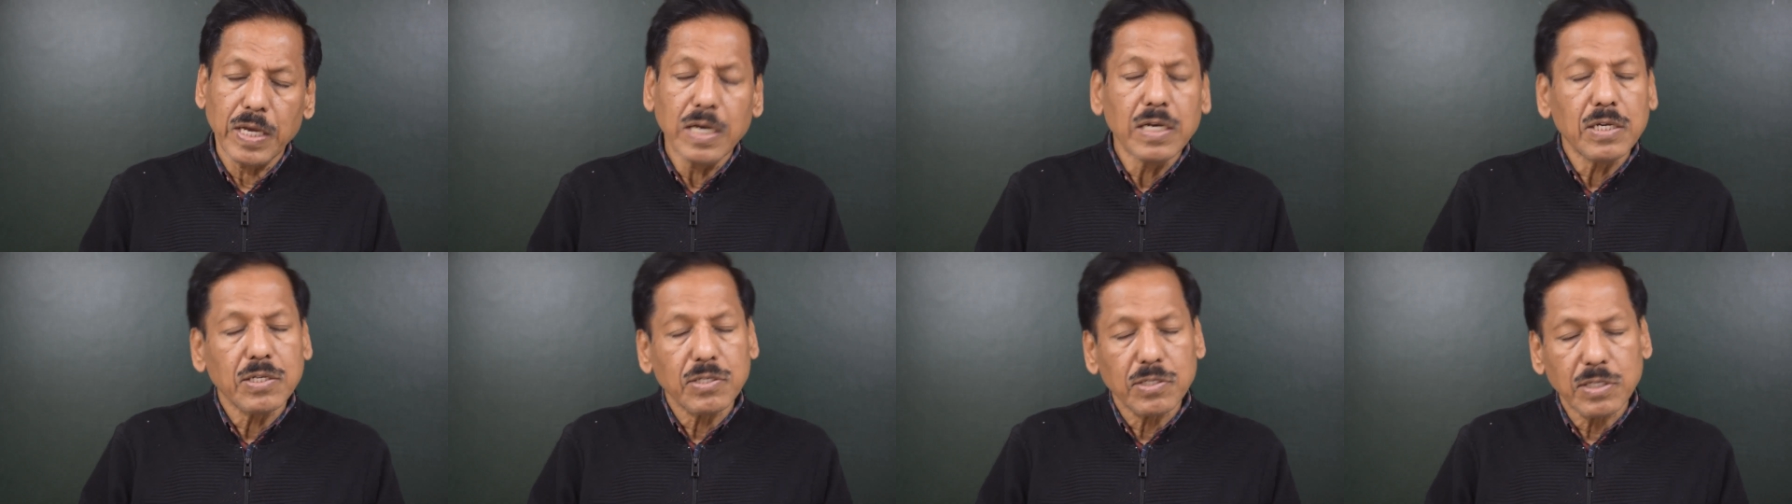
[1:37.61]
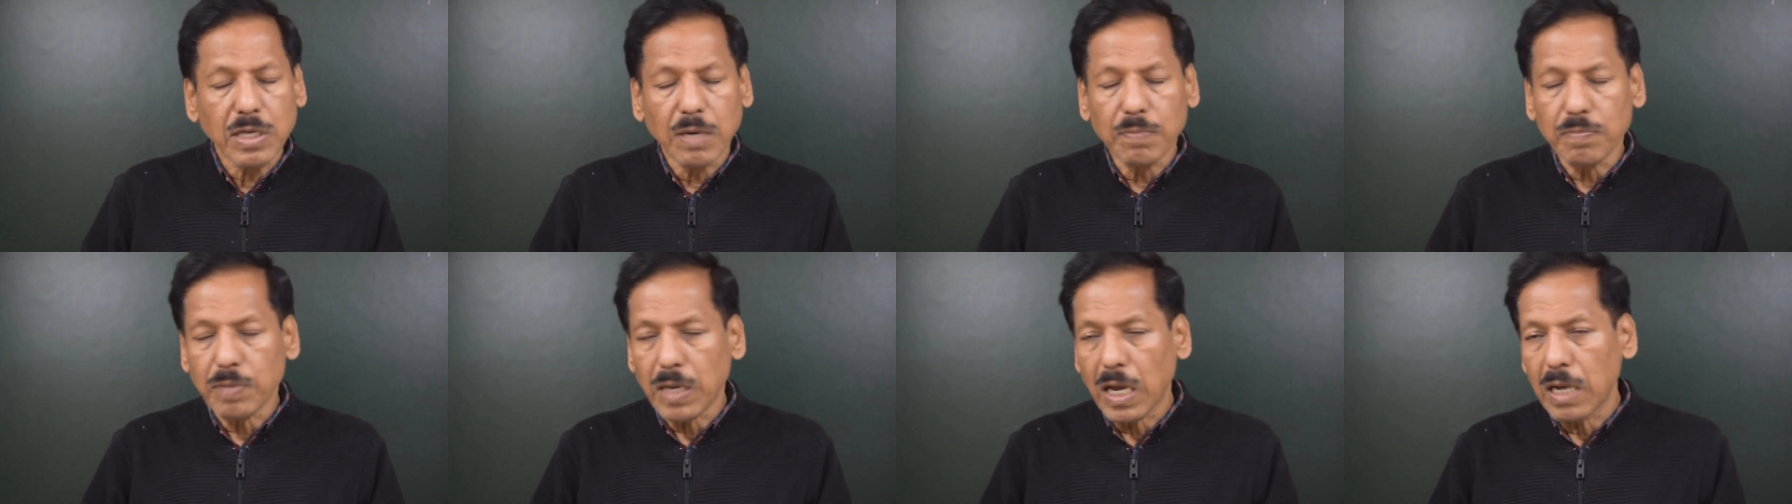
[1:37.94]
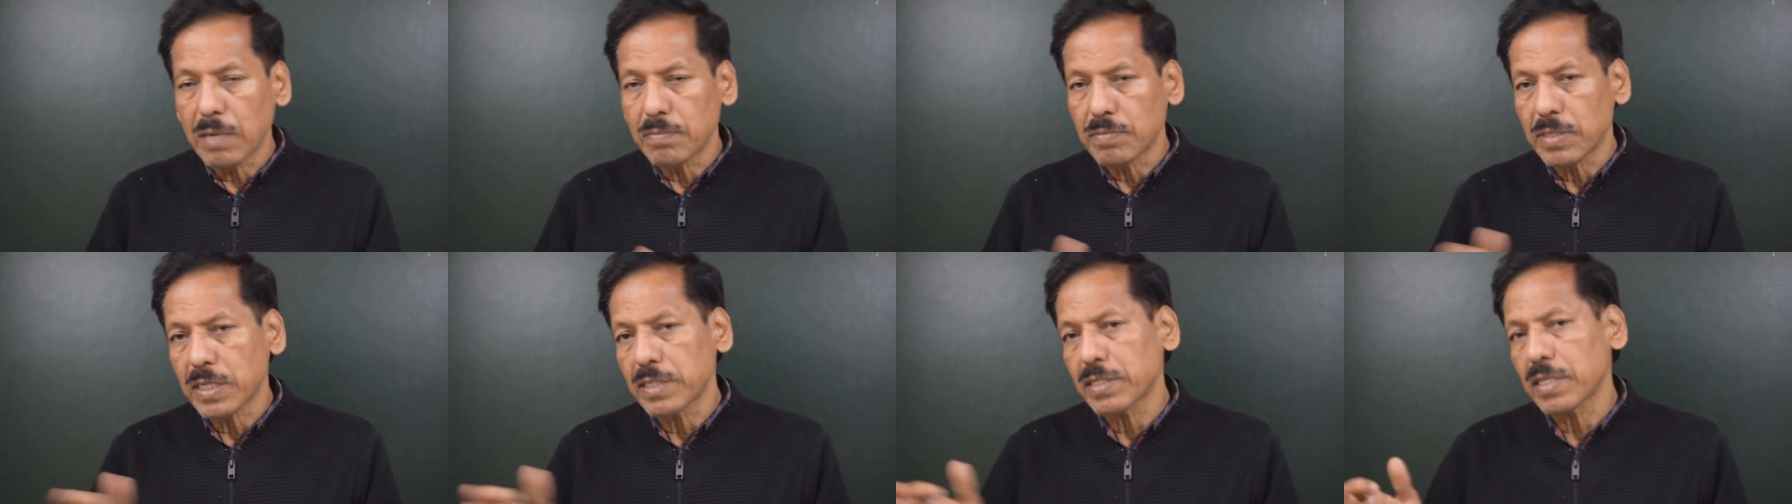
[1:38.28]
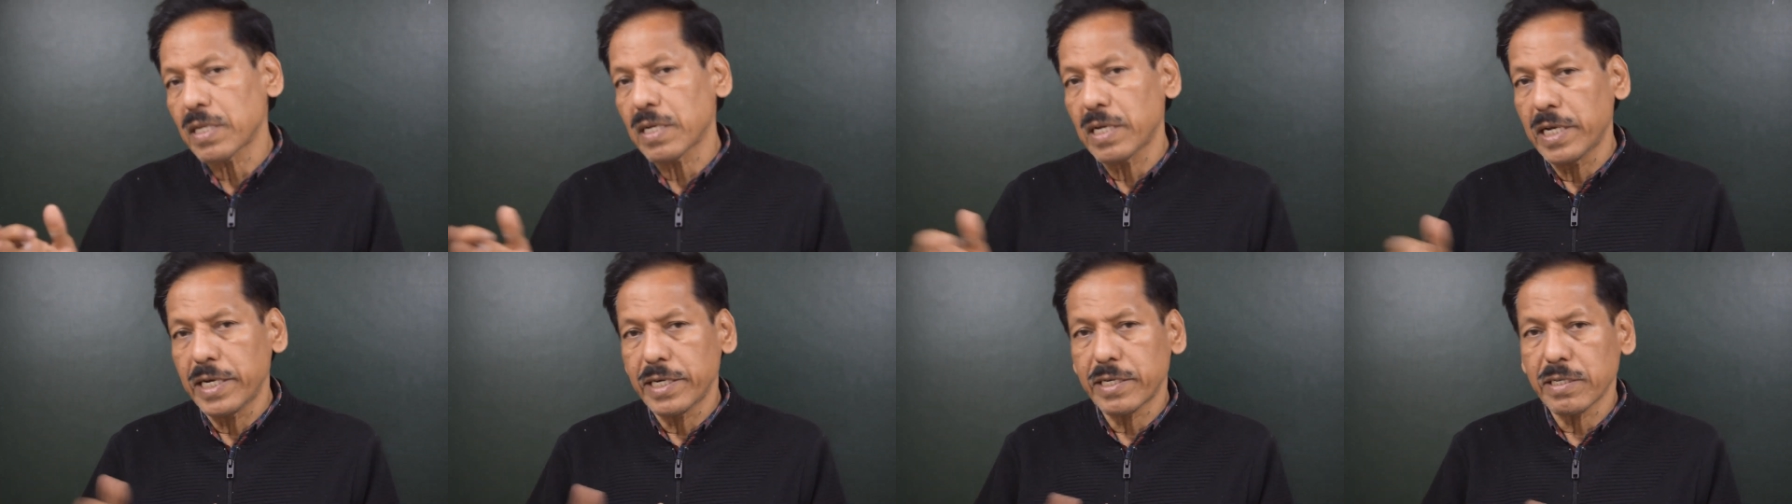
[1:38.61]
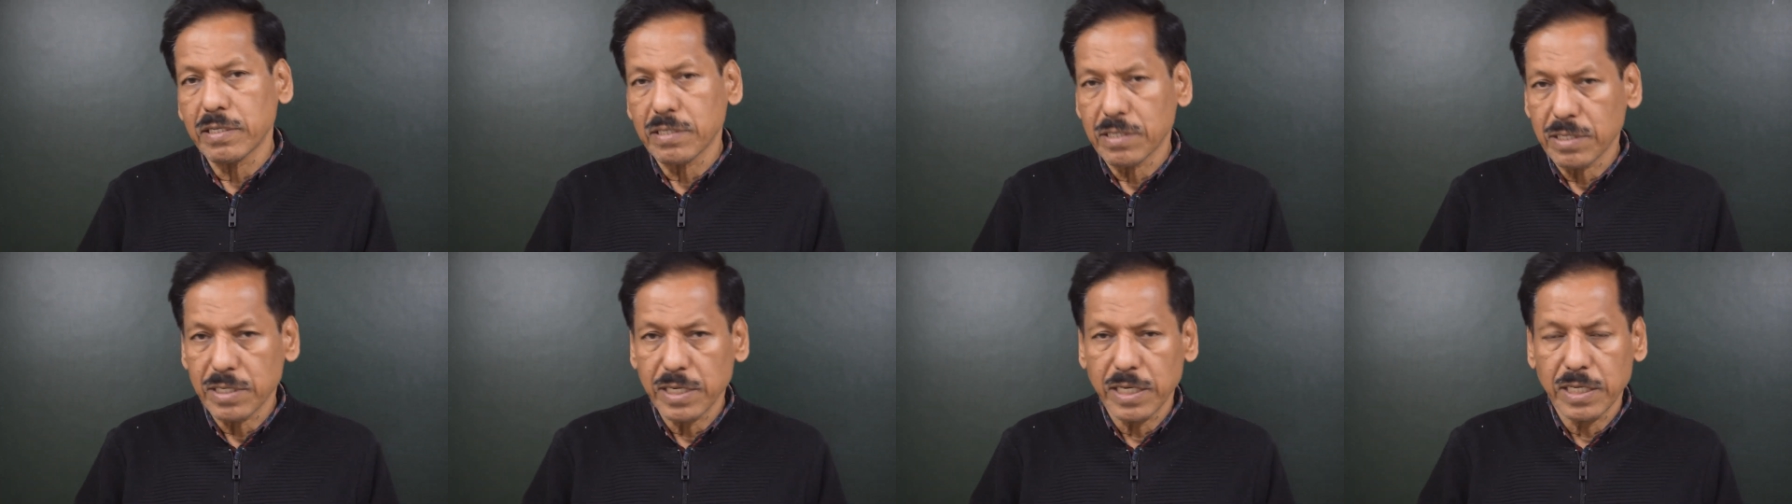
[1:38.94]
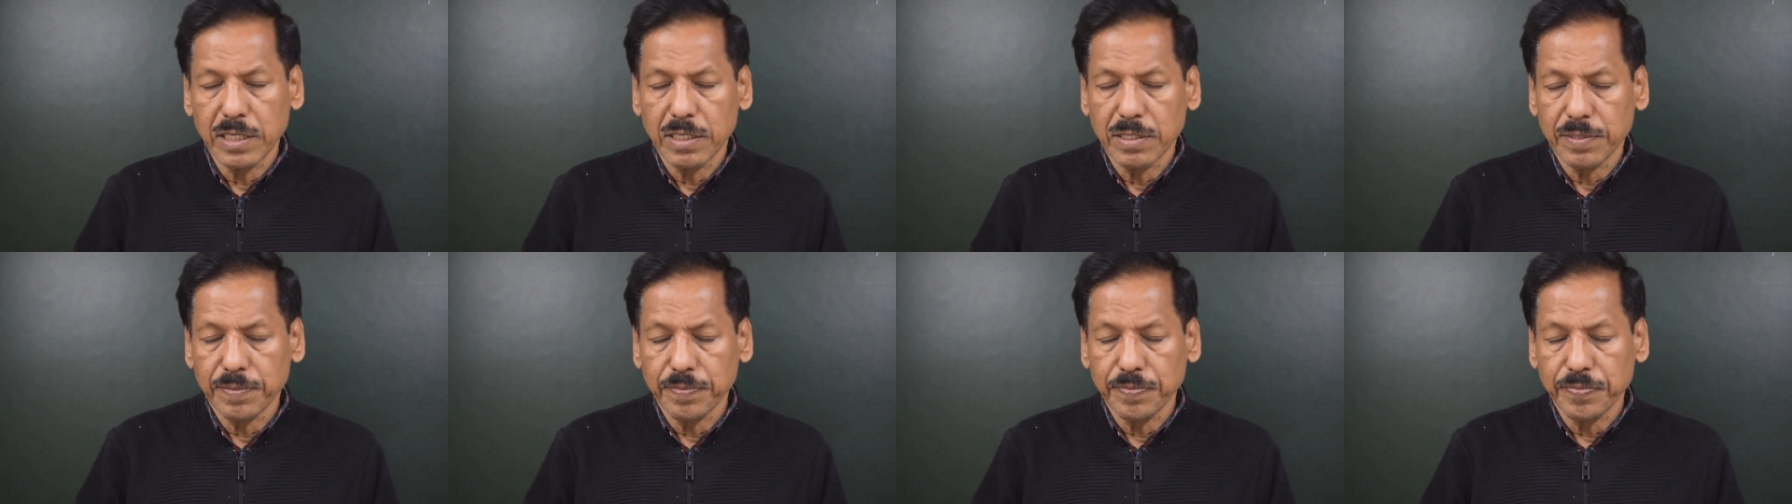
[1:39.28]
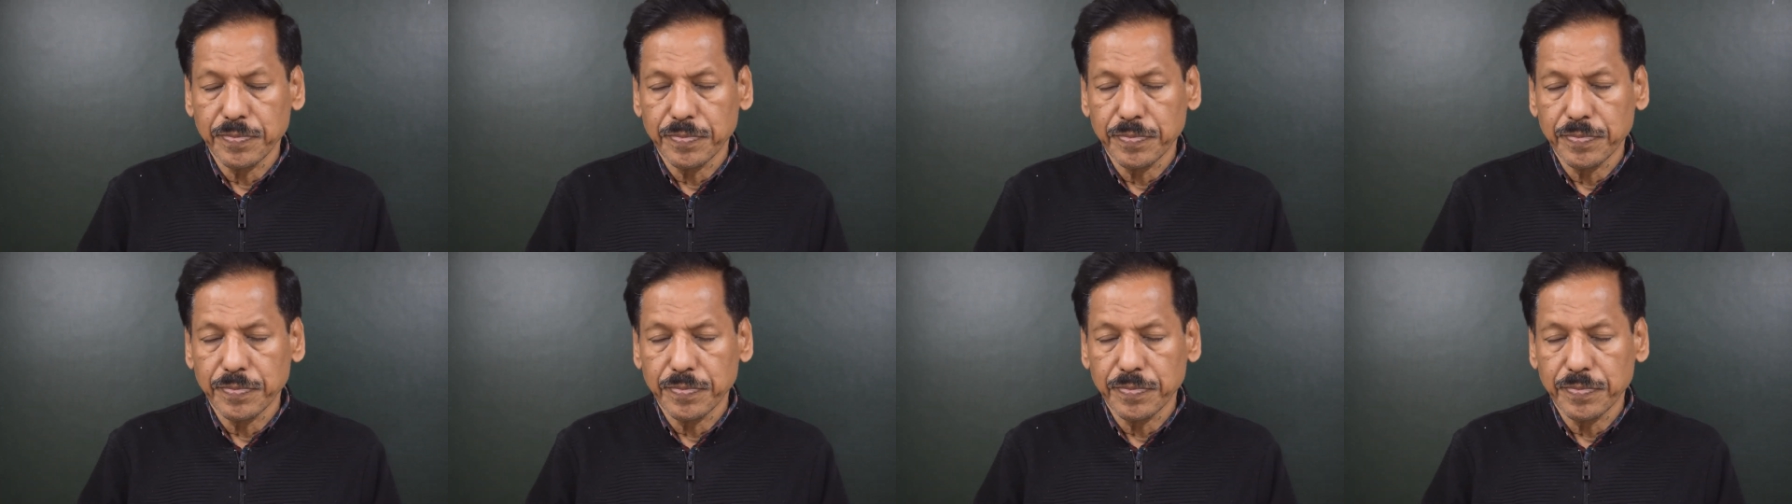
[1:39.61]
sometimes at the later stage.